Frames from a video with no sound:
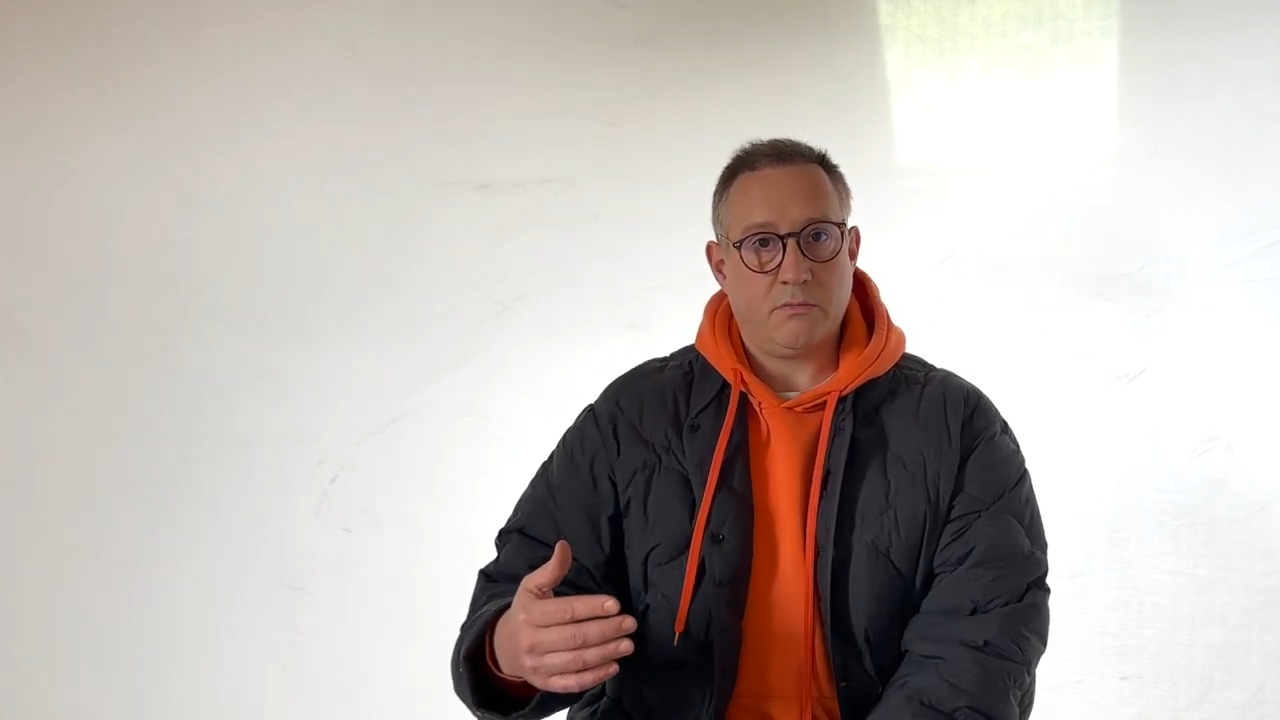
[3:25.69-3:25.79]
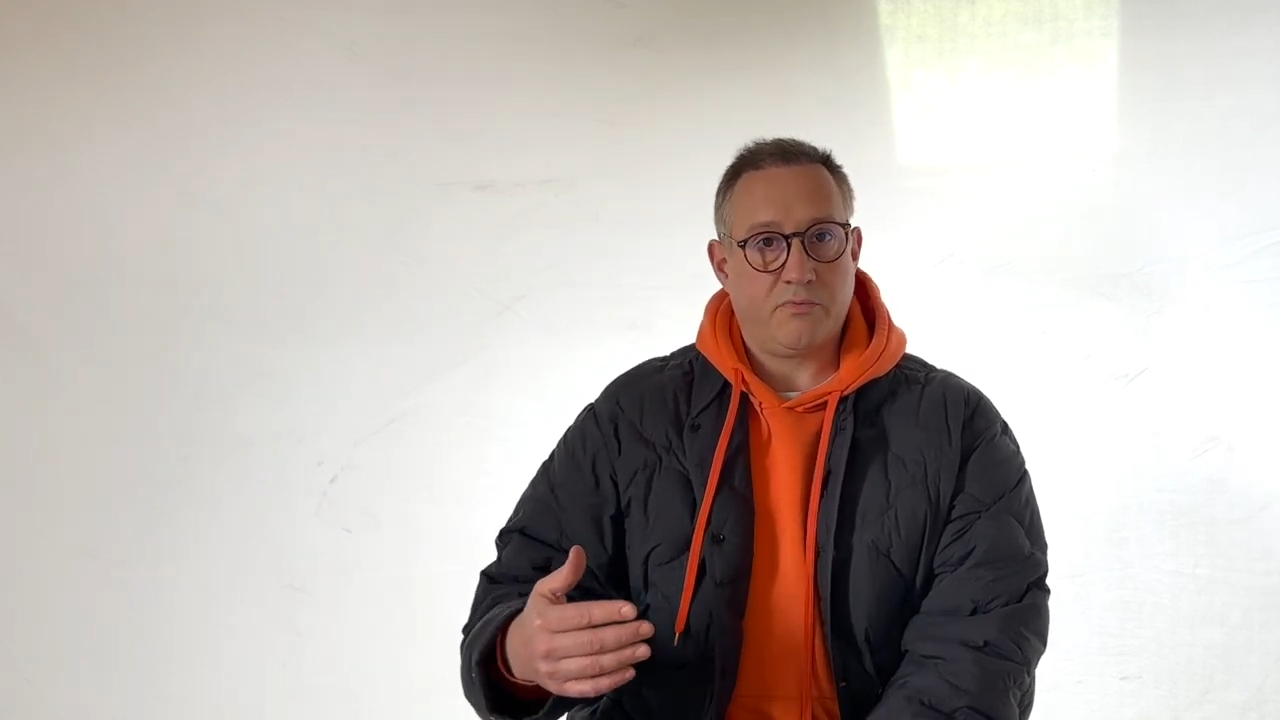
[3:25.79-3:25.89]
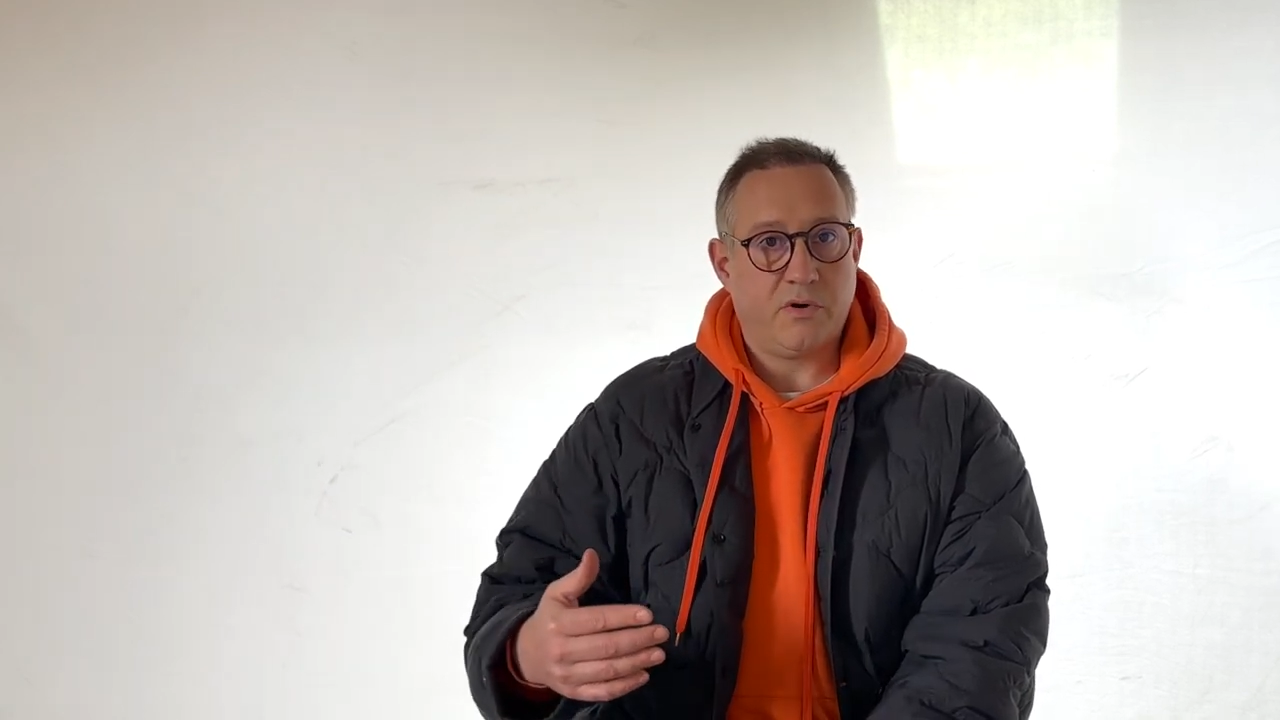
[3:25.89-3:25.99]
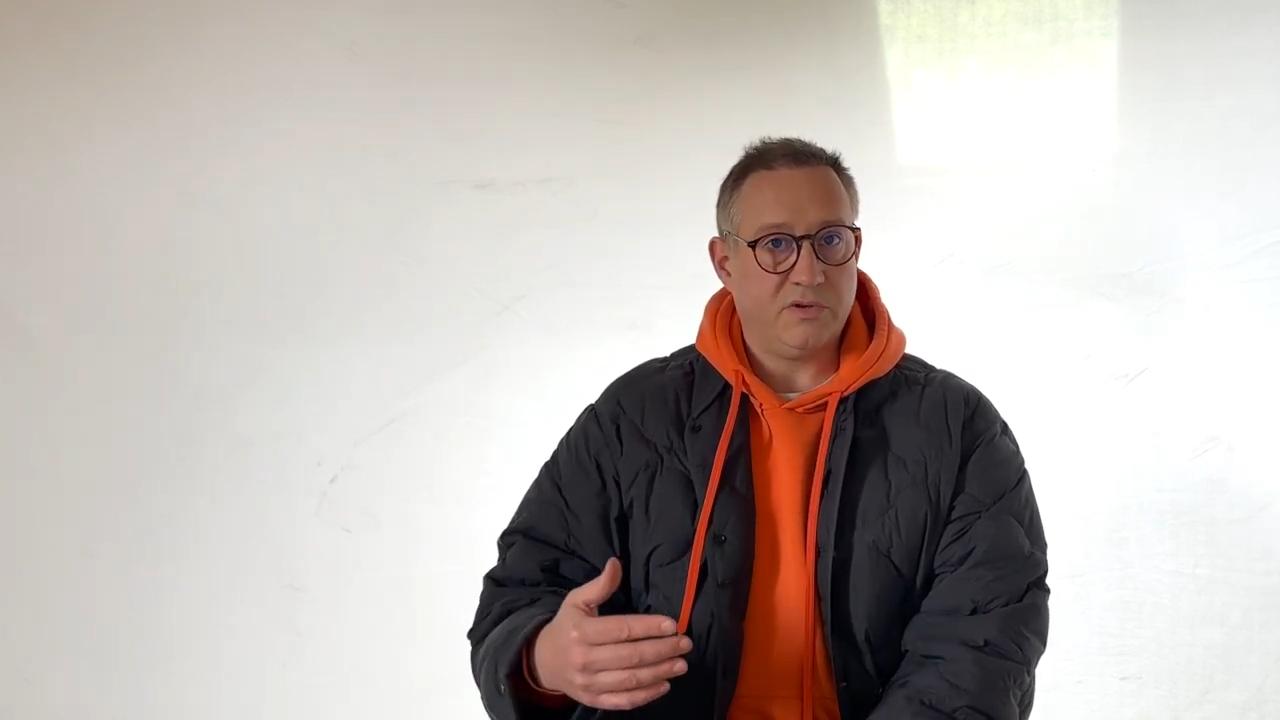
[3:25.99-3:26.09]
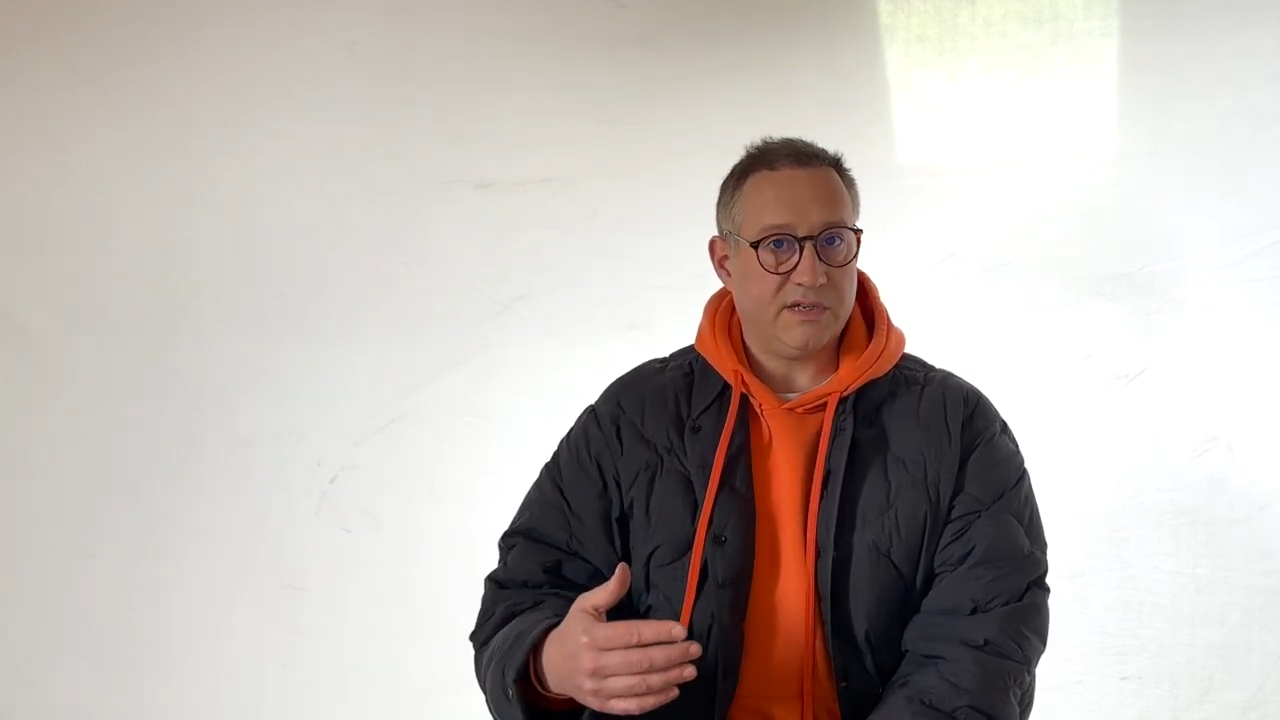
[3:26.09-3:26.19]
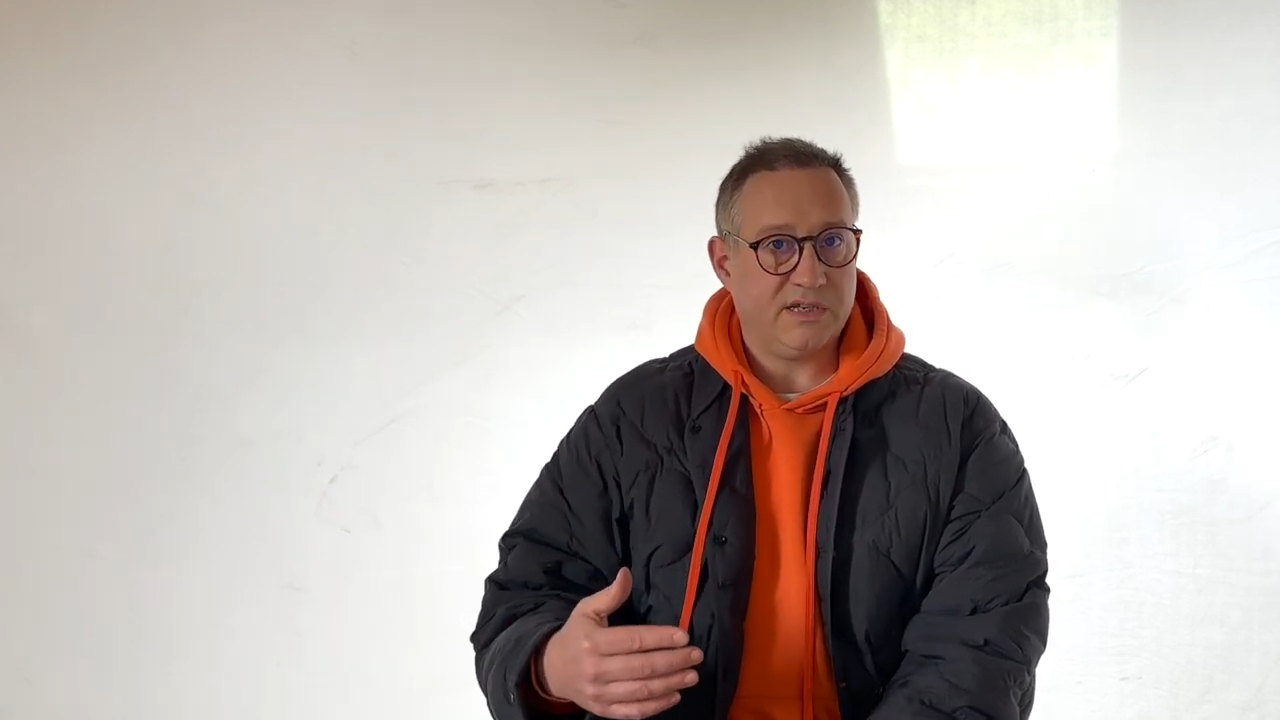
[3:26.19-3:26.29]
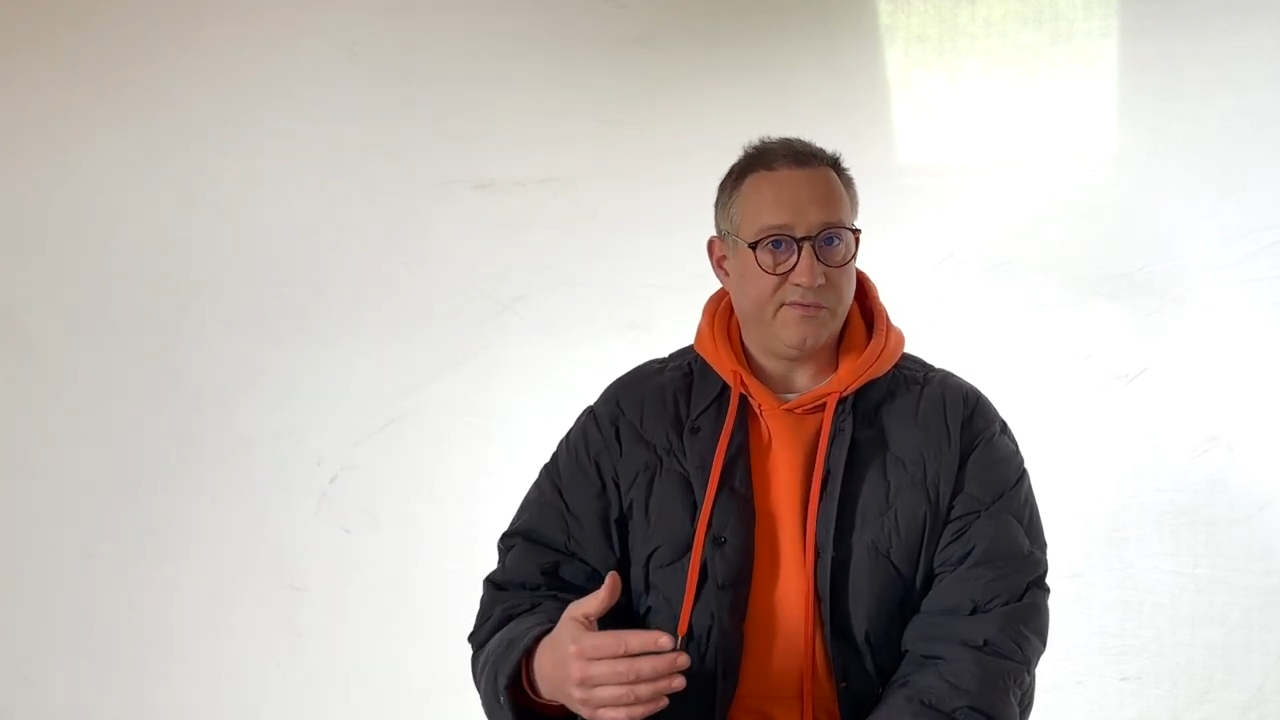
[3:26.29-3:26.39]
process